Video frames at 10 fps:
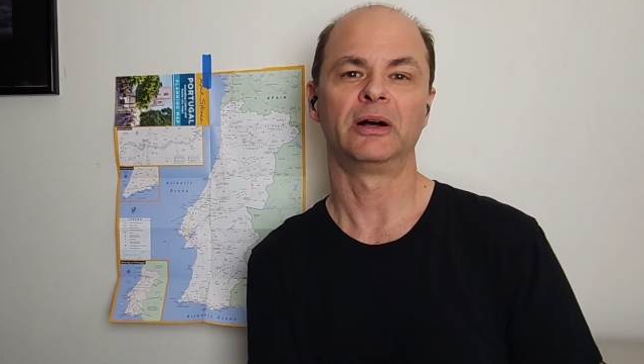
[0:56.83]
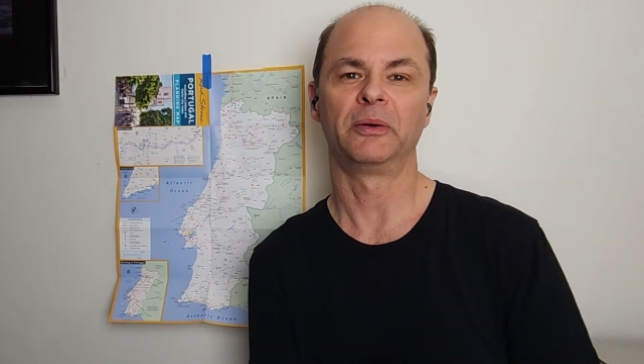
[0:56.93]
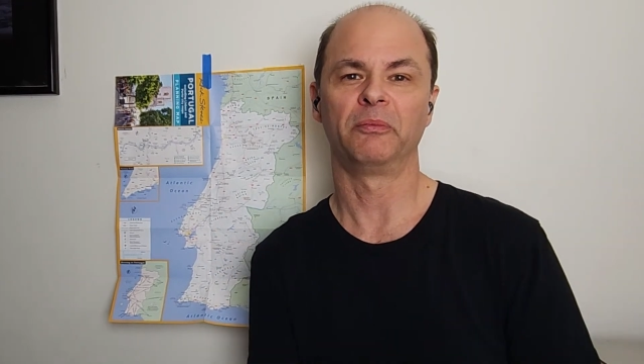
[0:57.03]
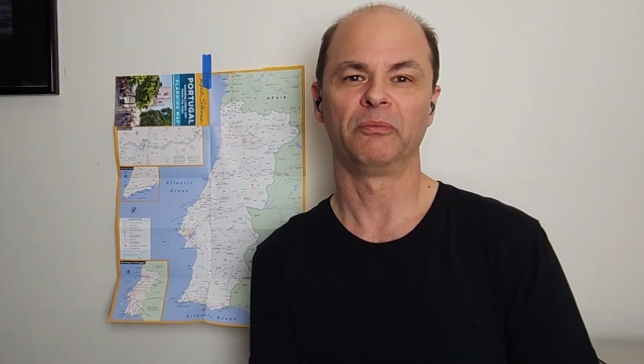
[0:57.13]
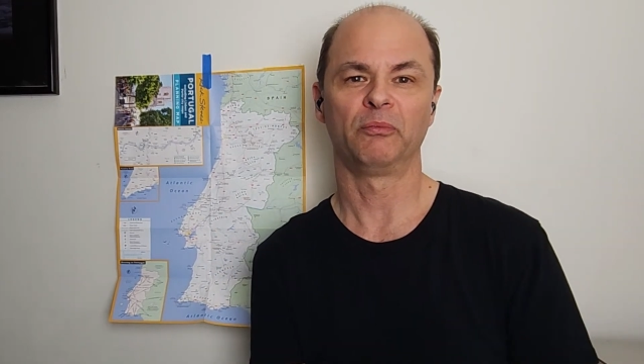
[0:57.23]

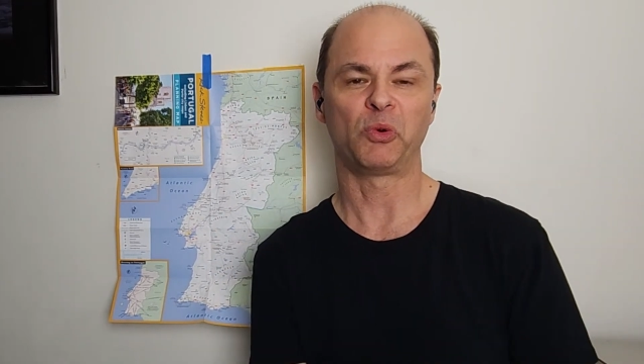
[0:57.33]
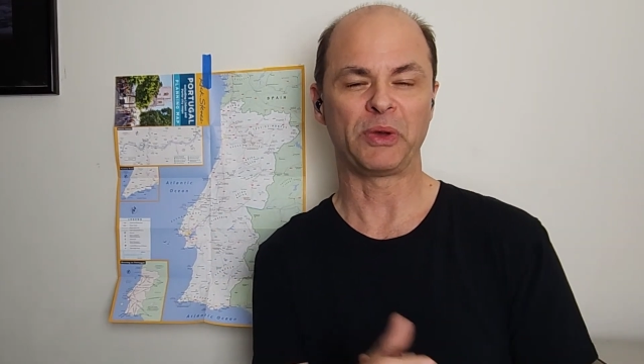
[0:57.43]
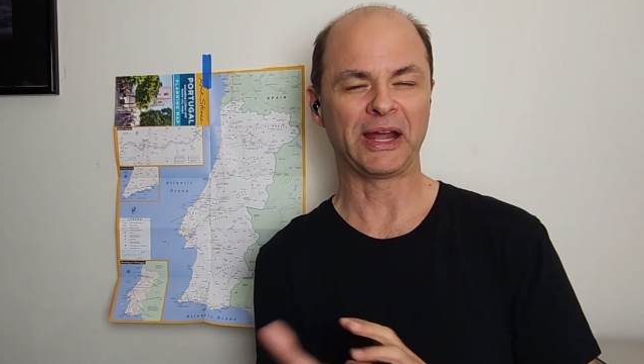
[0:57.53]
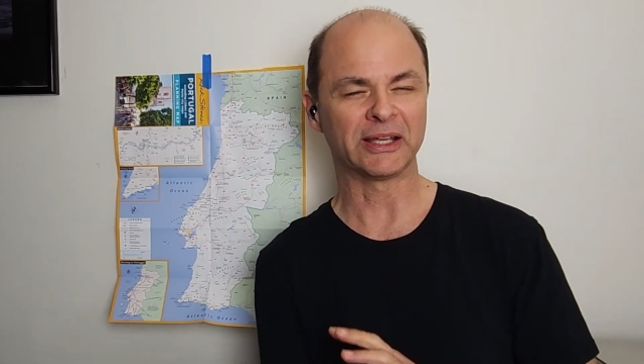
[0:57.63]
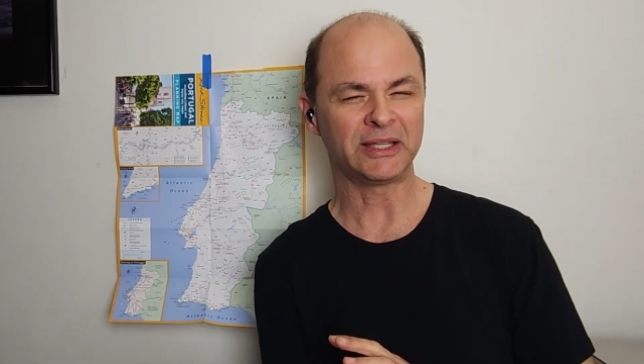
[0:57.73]

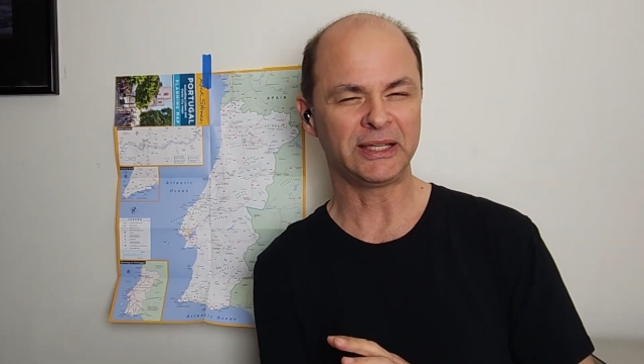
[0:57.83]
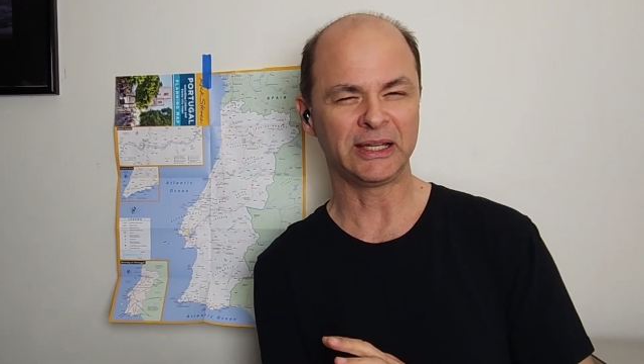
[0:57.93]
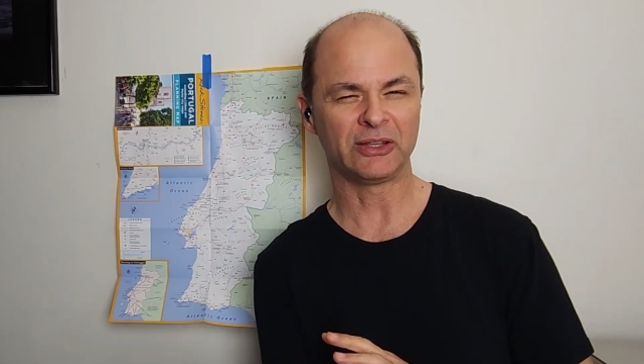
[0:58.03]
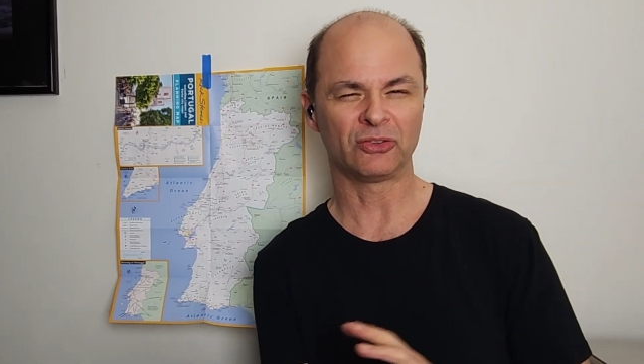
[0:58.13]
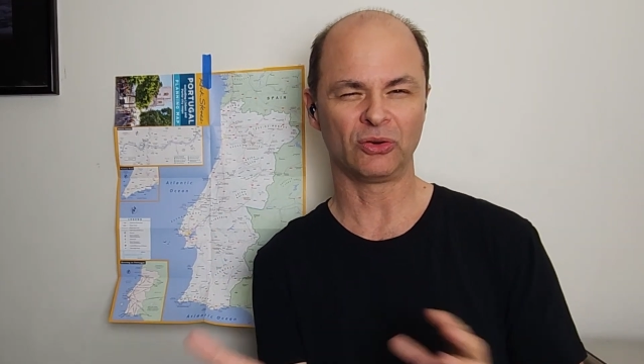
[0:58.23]
but we had a
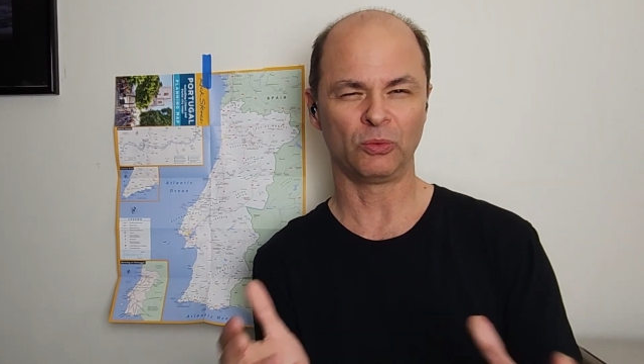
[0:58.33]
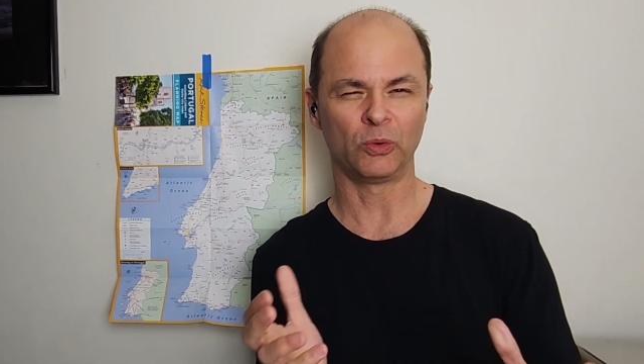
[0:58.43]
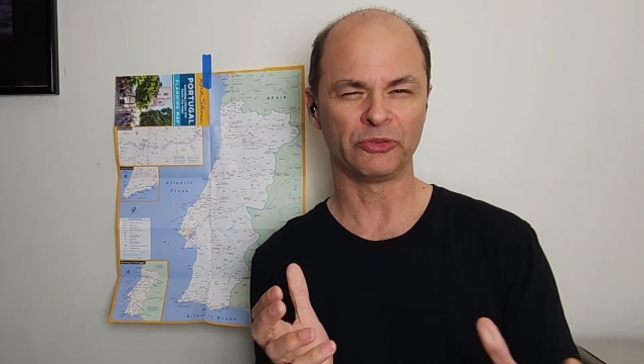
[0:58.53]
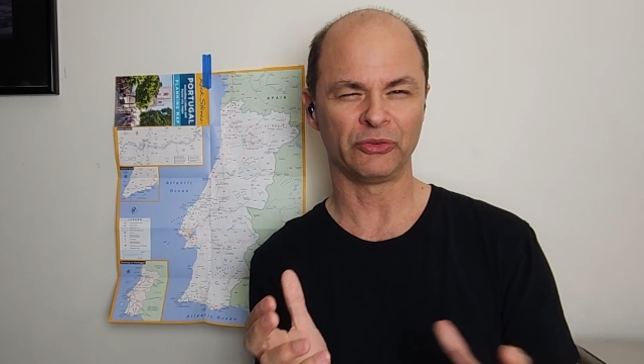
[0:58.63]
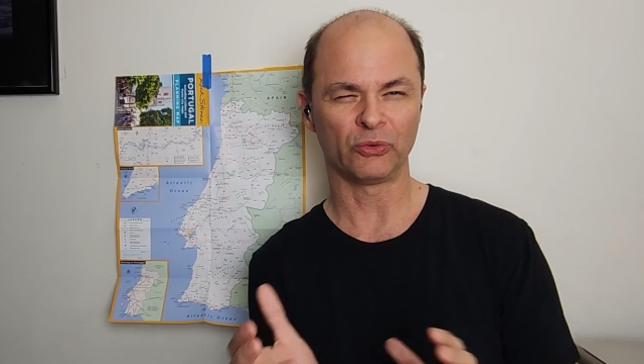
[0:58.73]
key, so it
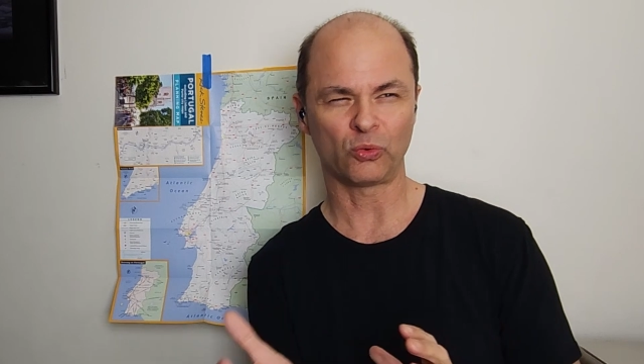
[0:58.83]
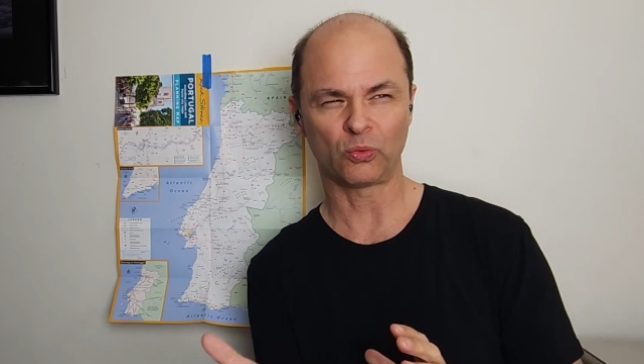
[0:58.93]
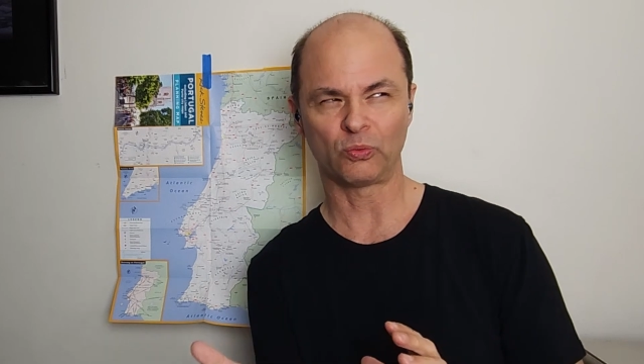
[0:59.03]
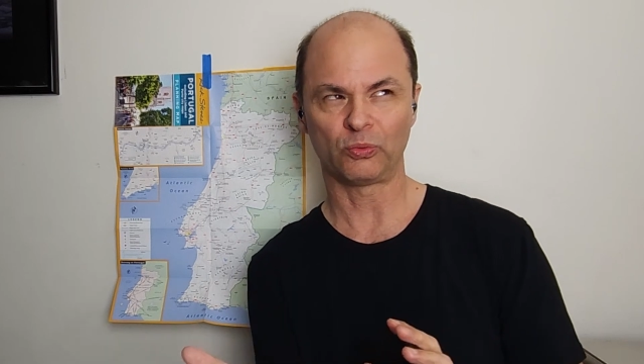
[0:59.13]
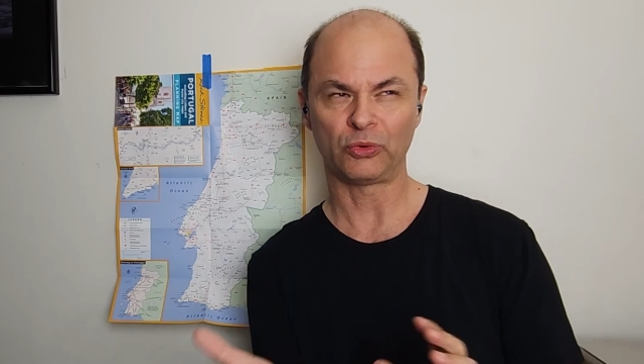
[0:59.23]
was
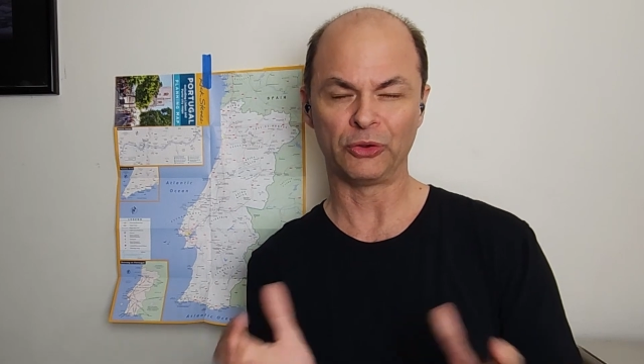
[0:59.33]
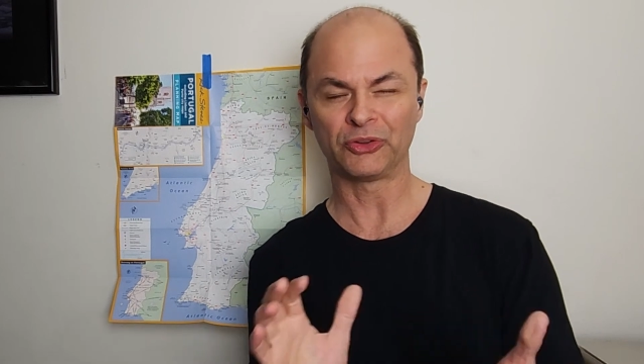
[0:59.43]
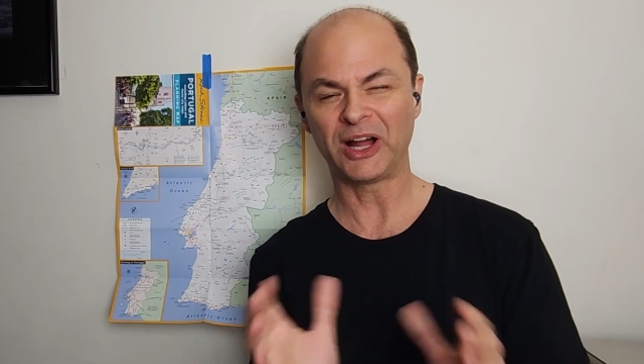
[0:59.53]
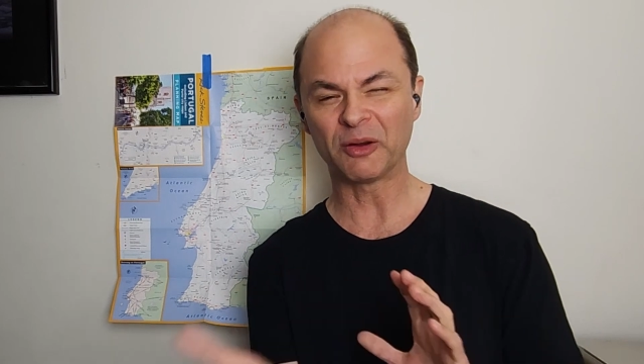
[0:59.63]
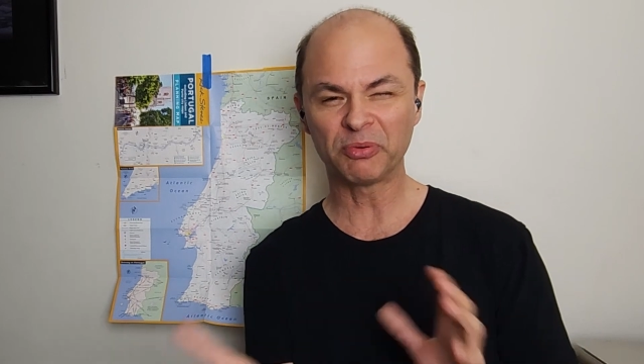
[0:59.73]

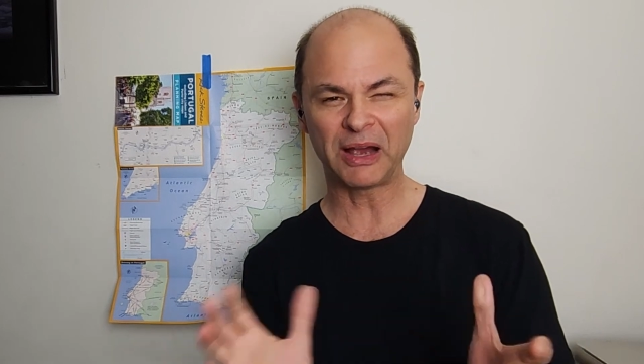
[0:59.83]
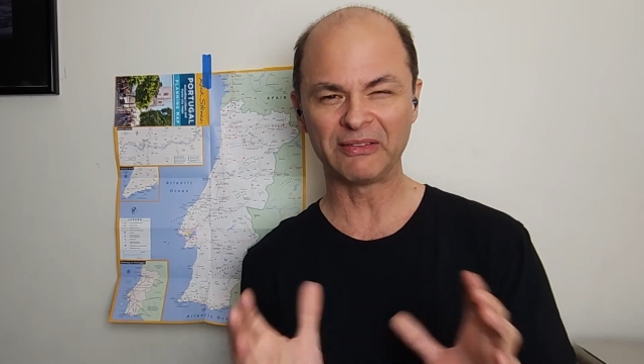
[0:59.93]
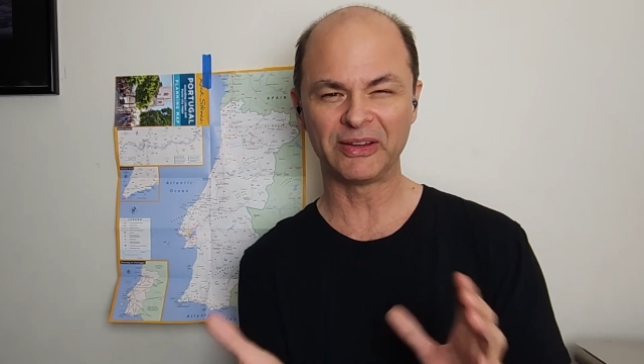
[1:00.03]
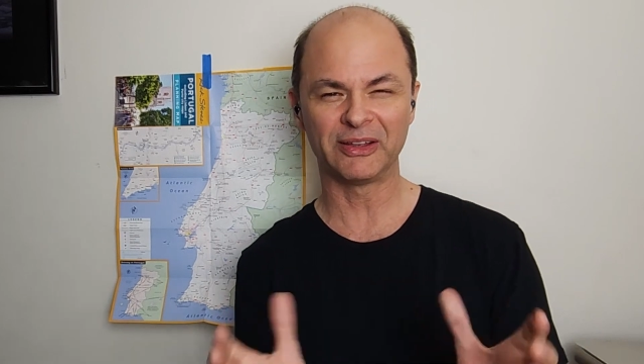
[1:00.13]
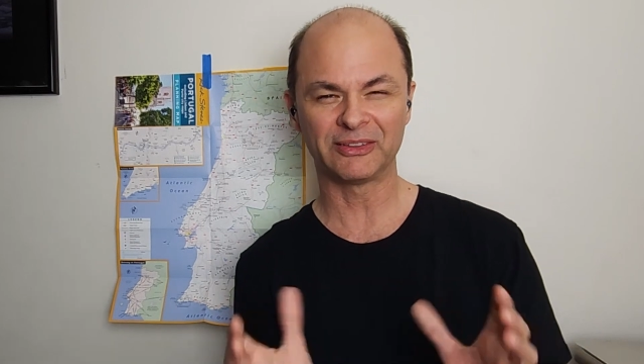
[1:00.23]
kind of
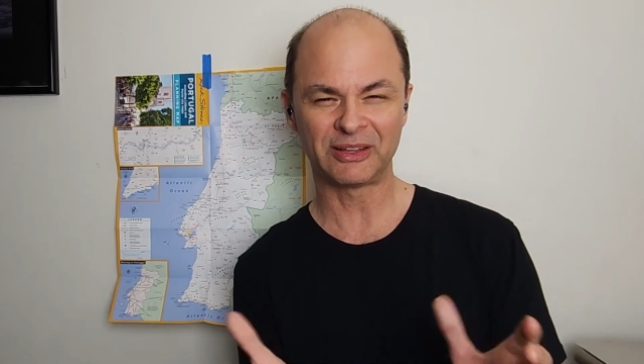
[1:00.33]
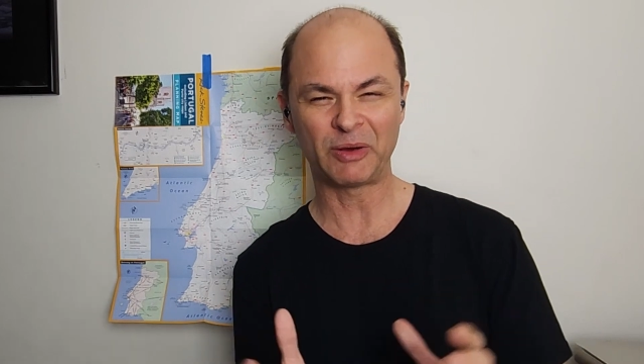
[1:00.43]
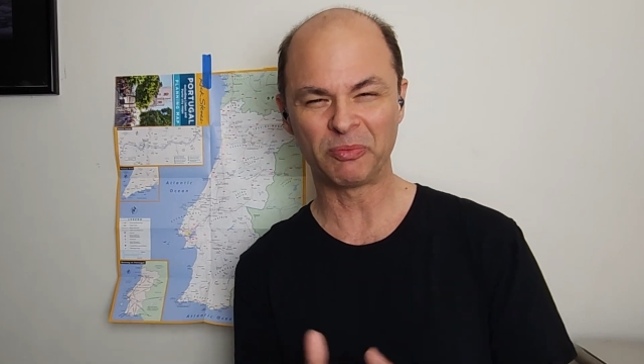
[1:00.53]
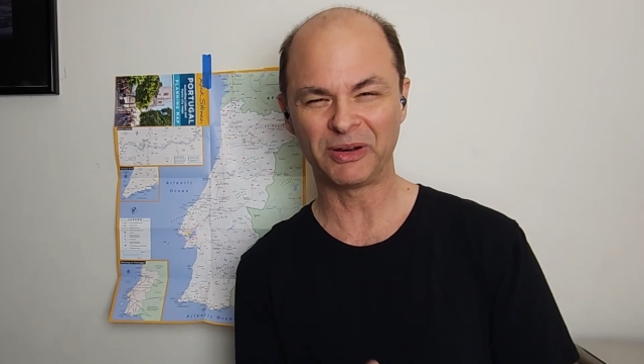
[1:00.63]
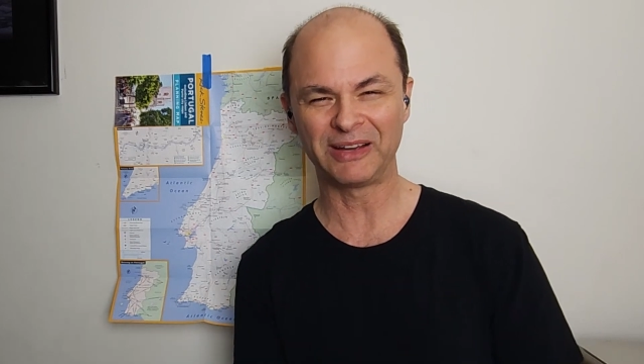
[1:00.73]
private,
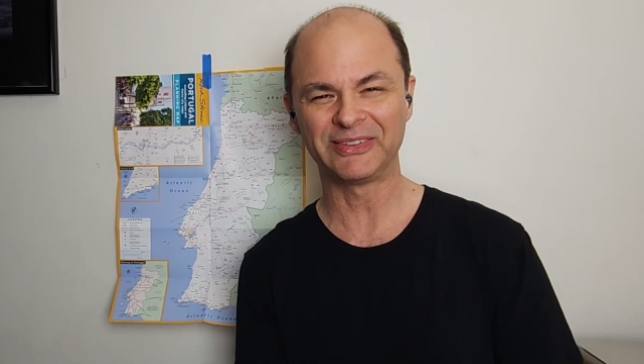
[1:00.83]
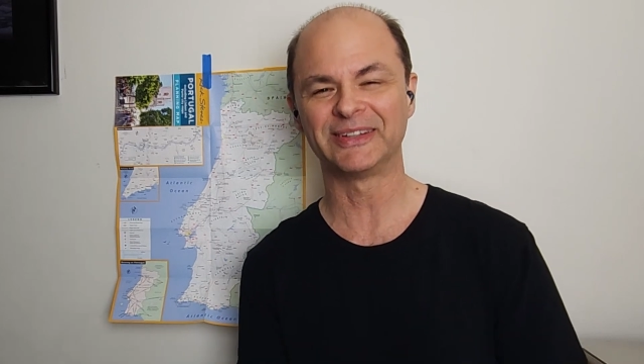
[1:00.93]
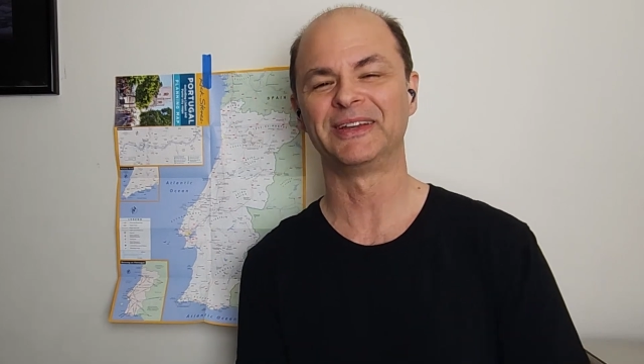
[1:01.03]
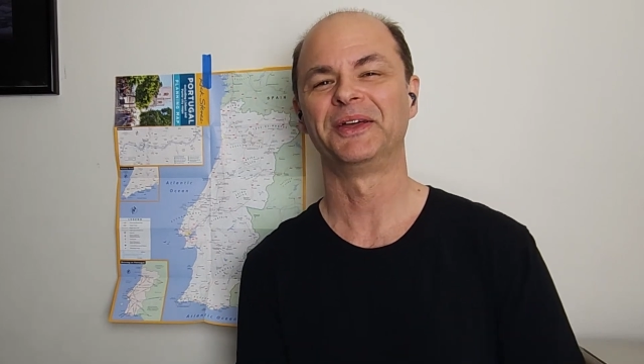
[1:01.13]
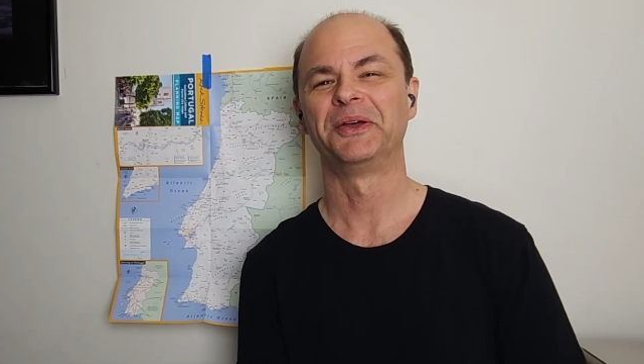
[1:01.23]
semi-private.